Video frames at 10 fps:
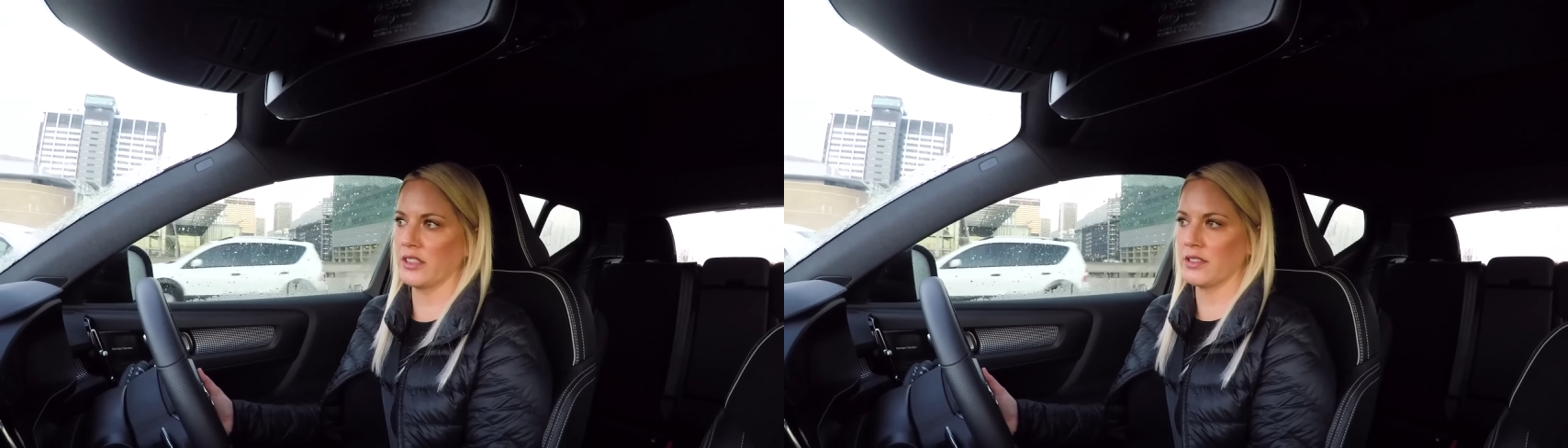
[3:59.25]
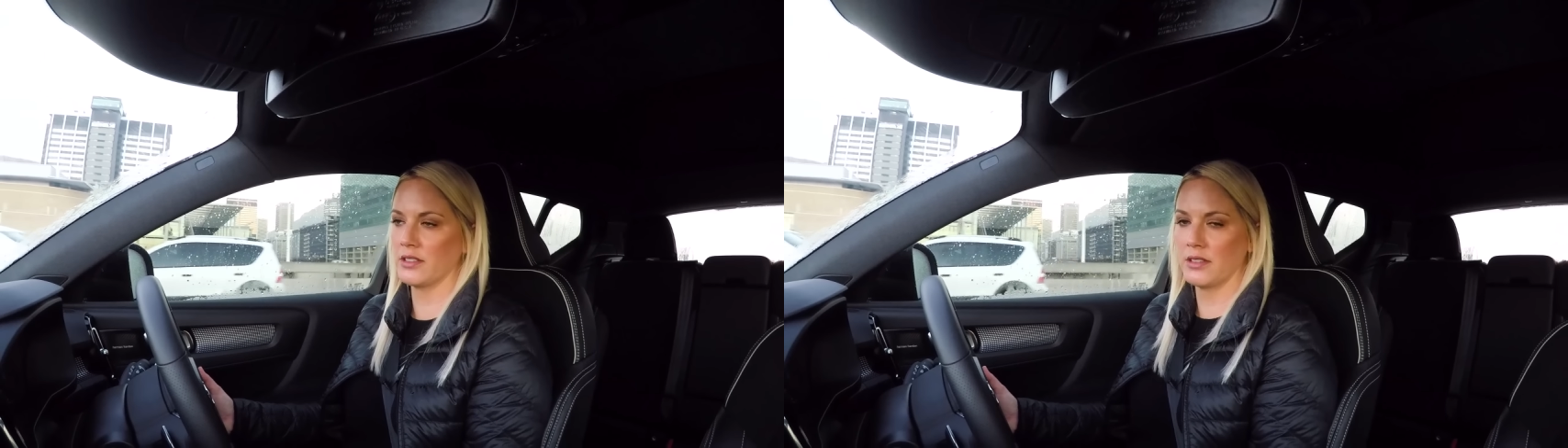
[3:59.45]

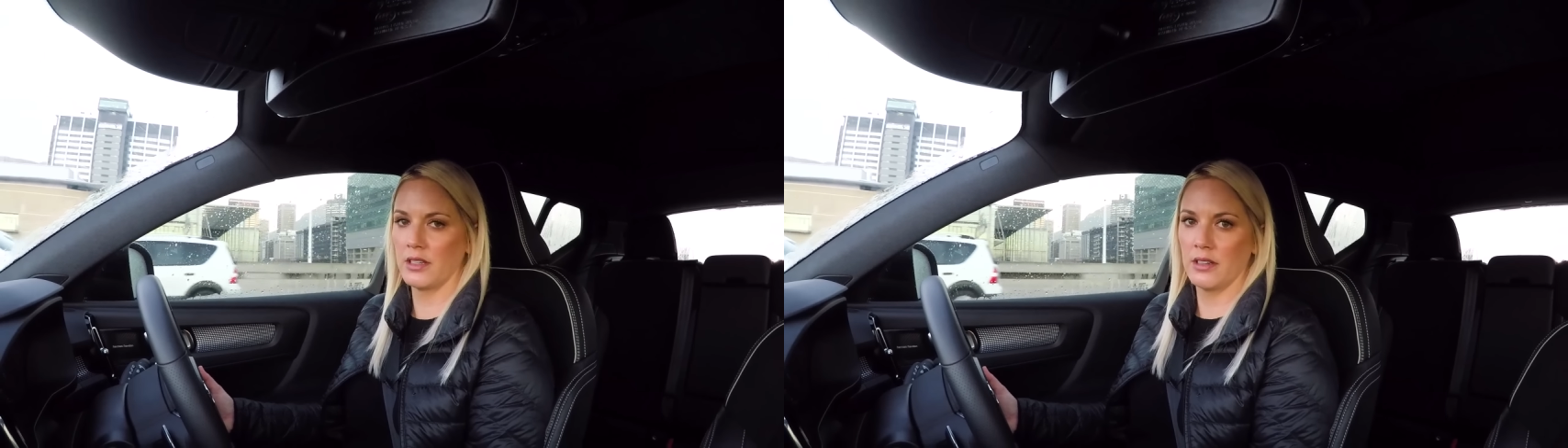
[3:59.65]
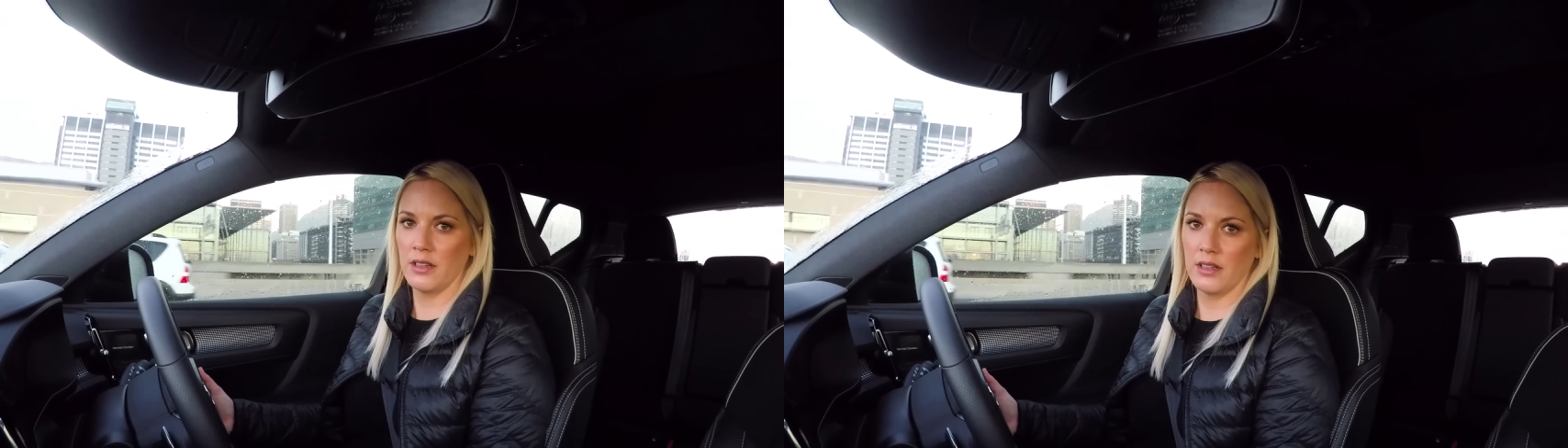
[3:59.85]
this,
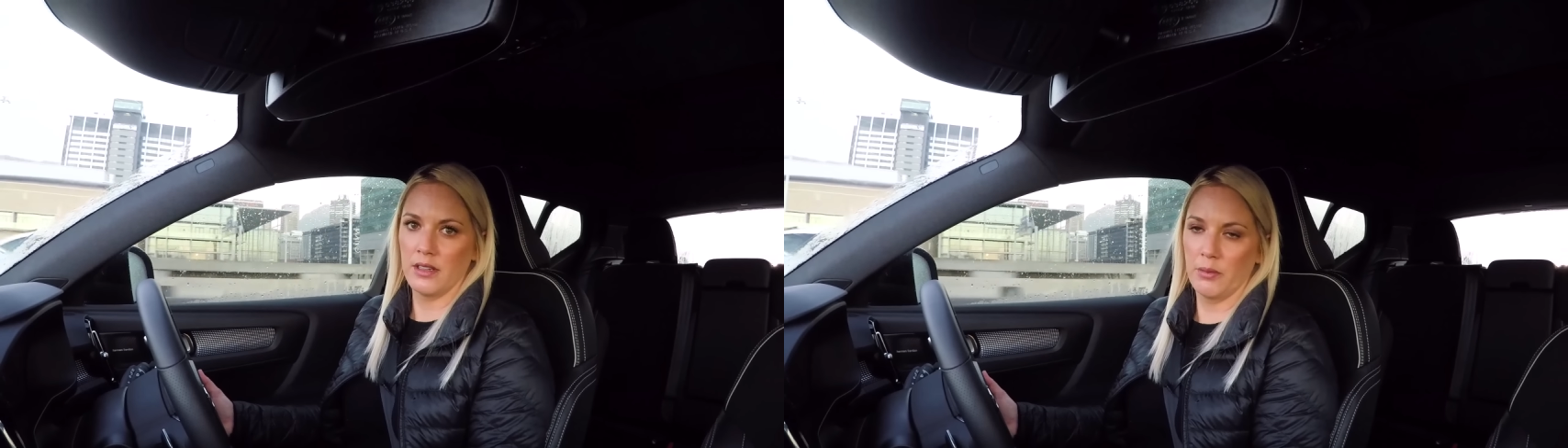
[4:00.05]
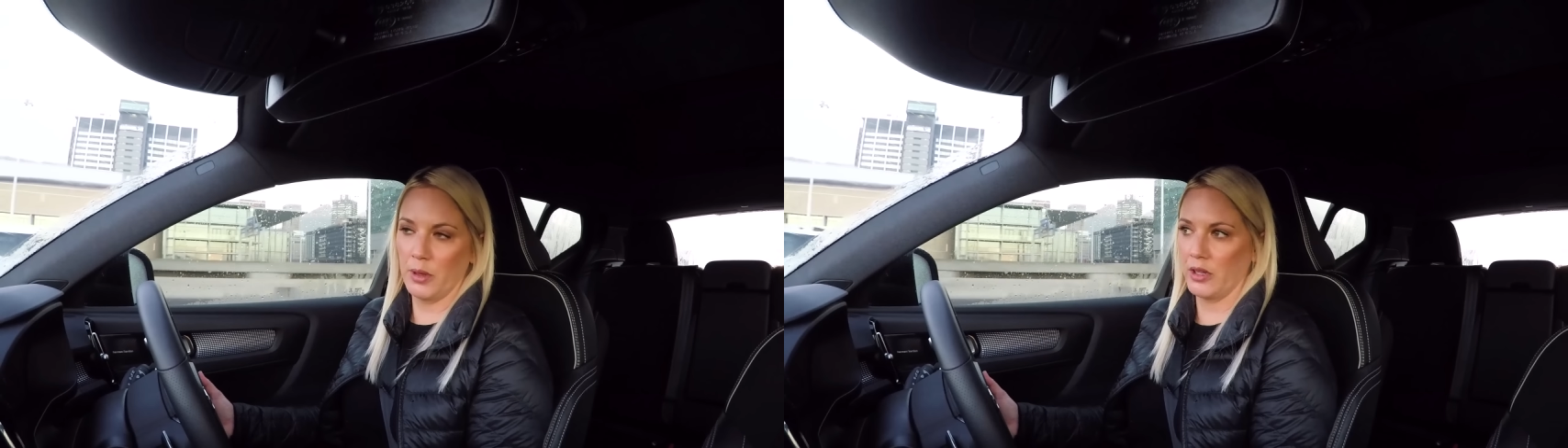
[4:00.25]

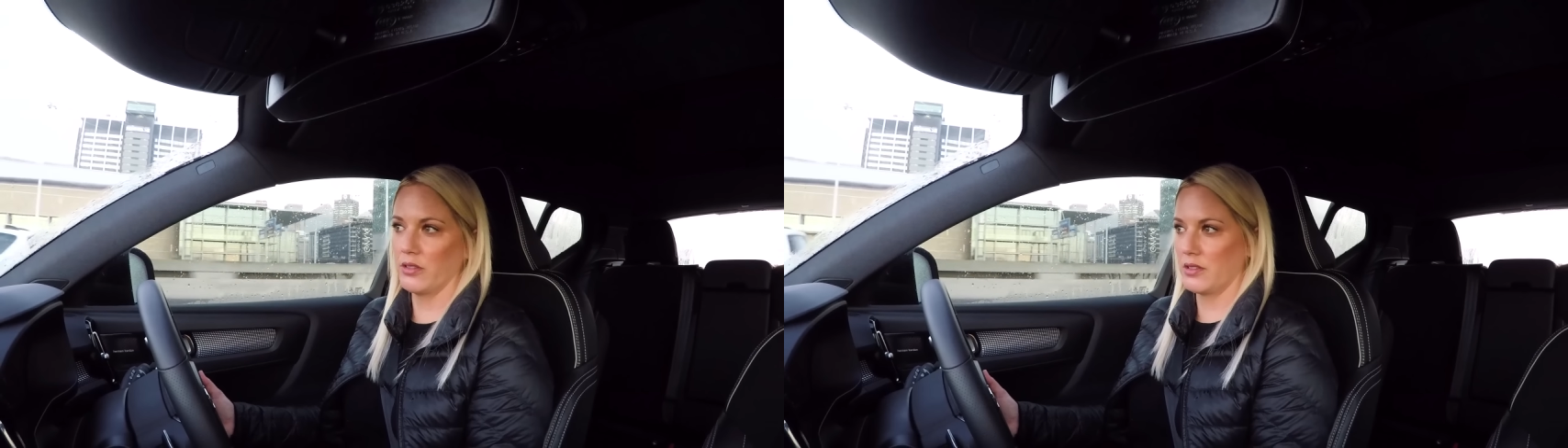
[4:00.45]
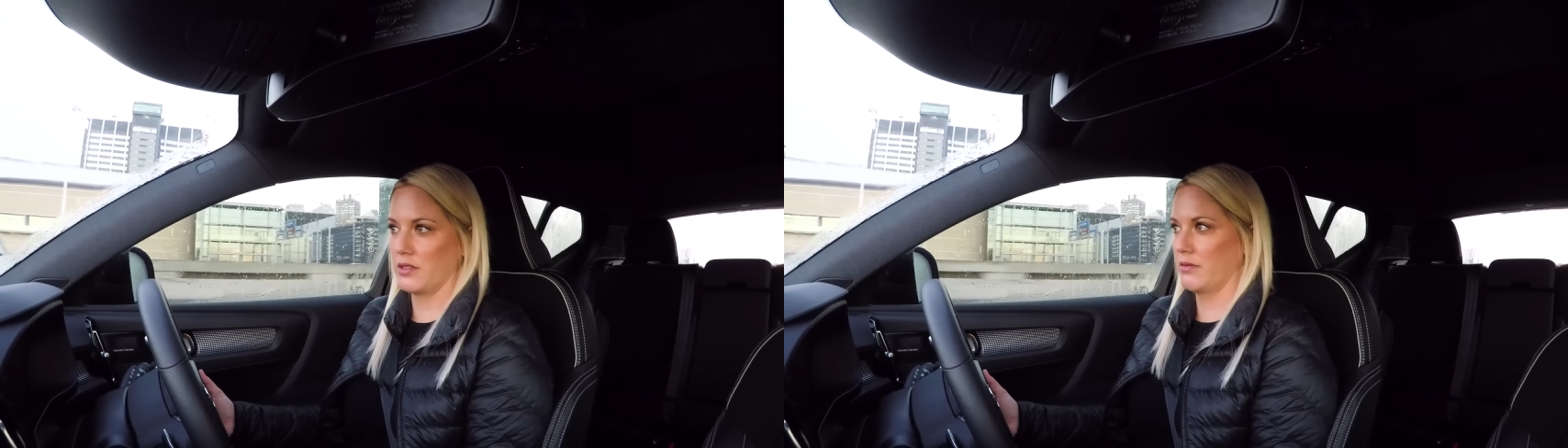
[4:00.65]

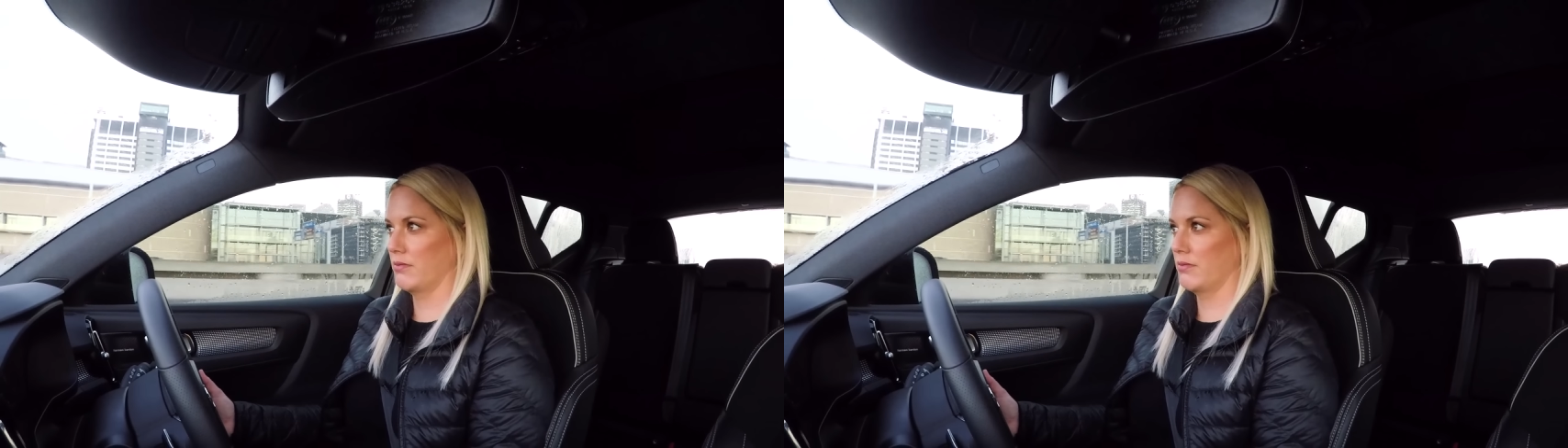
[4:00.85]
because